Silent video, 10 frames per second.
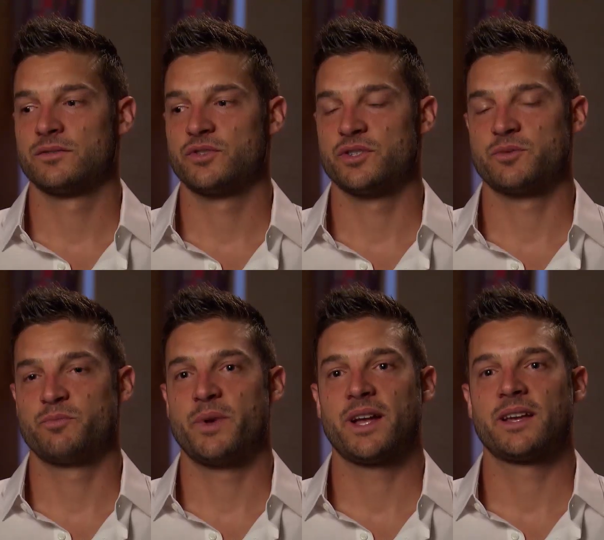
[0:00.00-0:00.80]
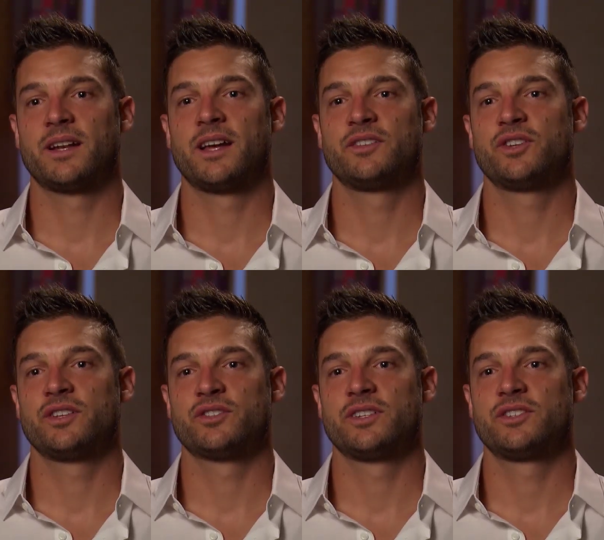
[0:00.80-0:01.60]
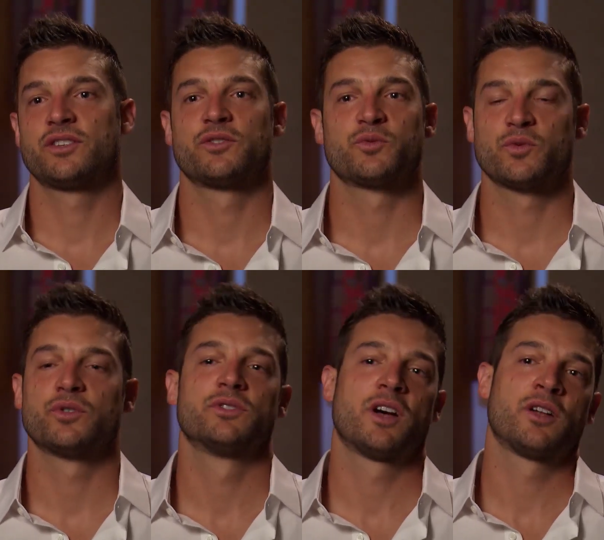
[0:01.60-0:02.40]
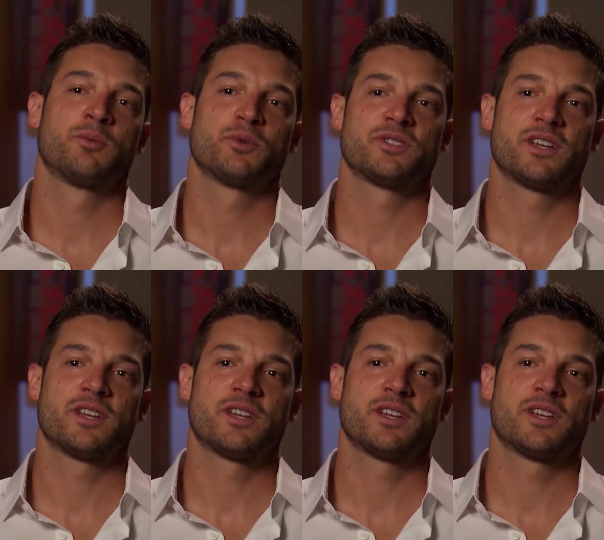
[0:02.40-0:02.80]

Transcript: just Becca and I changing each other's world 100%.